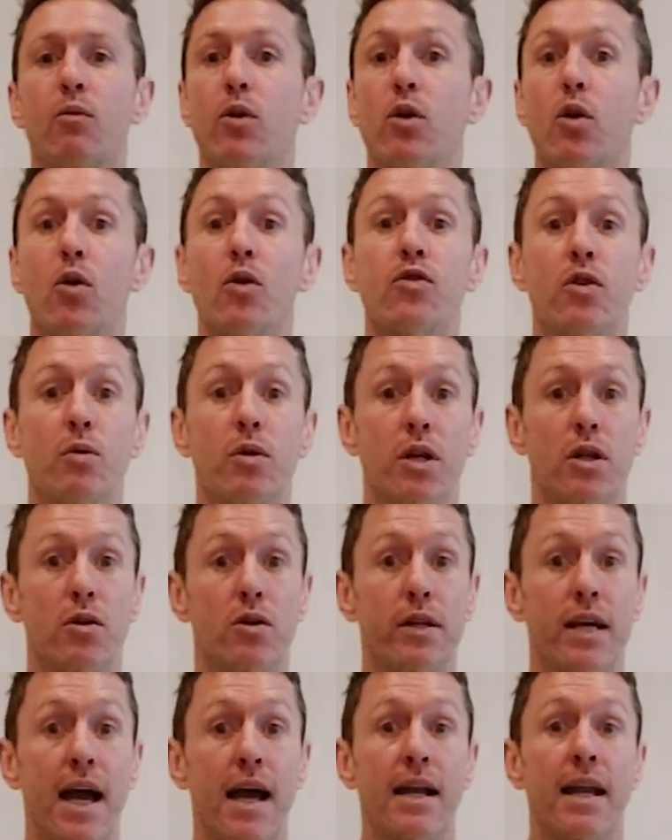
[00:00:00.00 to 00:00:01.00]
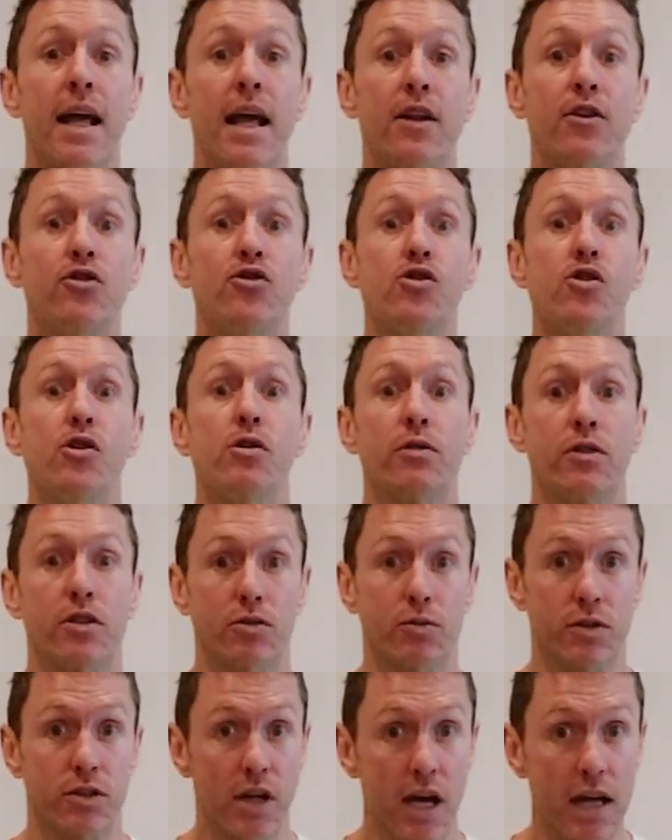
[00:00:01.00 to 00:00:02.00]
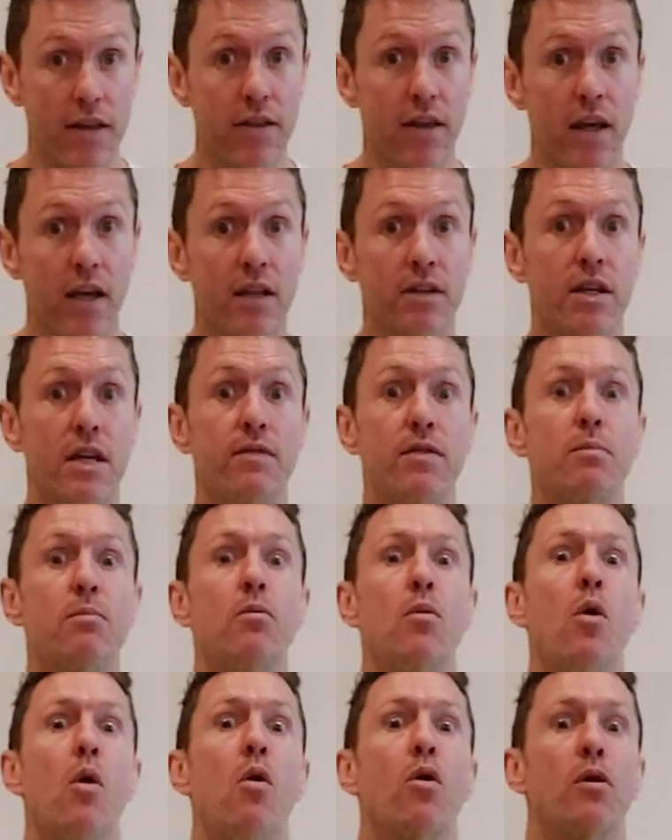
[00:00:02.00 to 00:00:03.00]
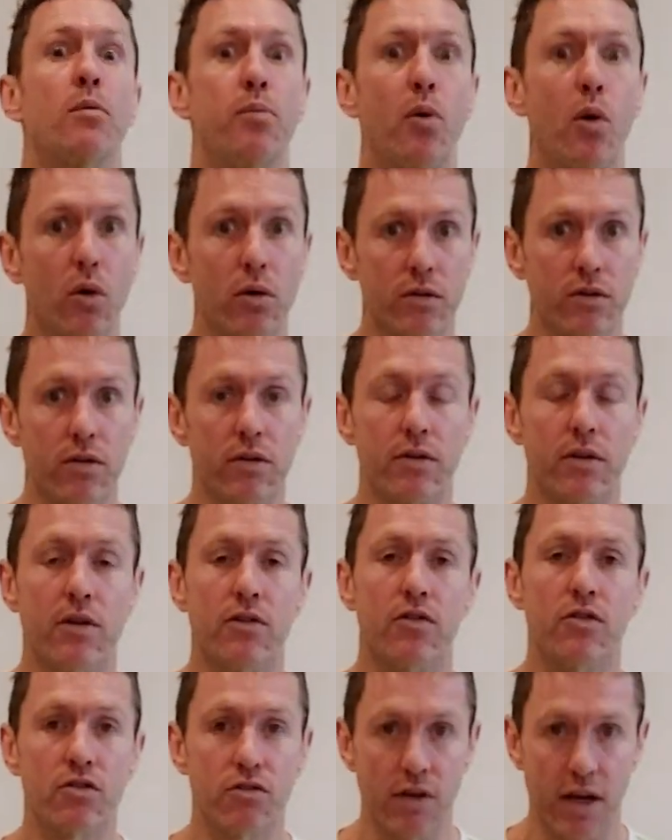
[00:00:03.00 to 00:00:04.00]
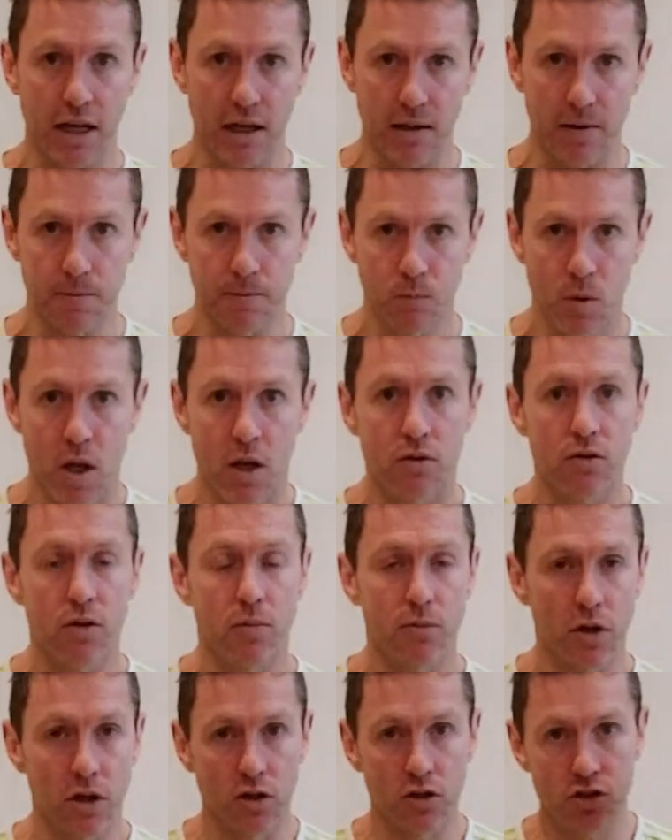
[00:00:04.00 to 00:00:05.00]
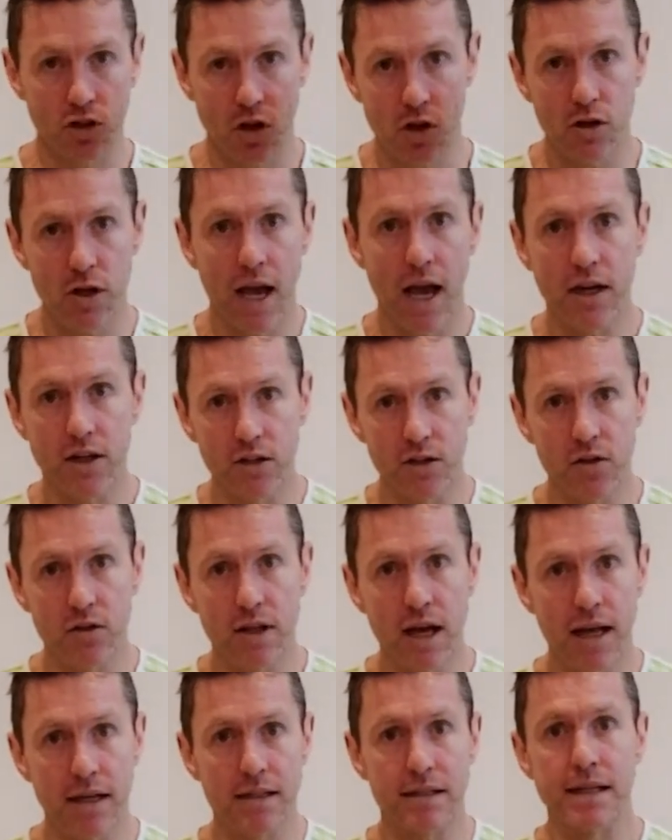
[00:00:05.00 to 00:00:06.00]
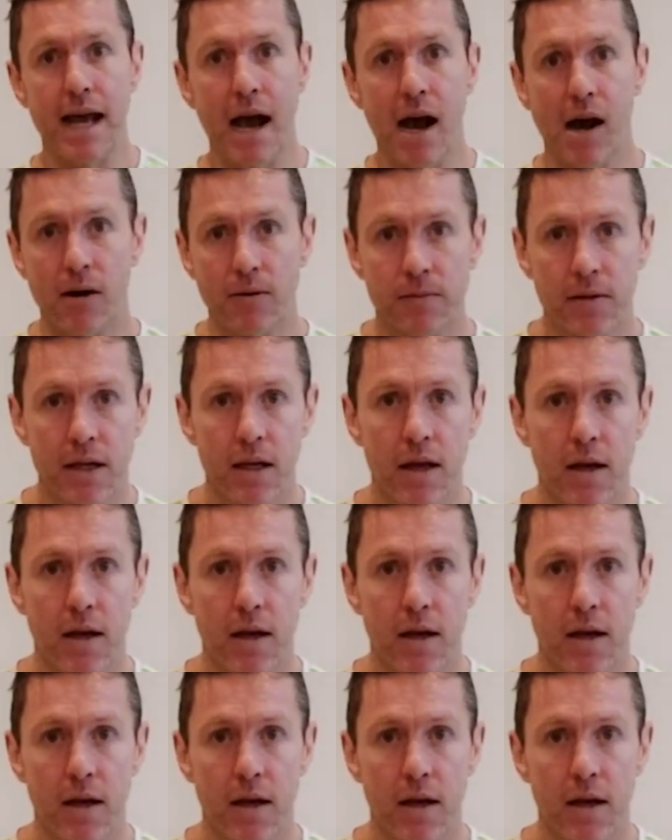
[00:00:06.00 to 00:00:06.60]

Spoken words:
we also want to look at endurance, which I think is even more important than strength. So I'm going to show you how to do that now.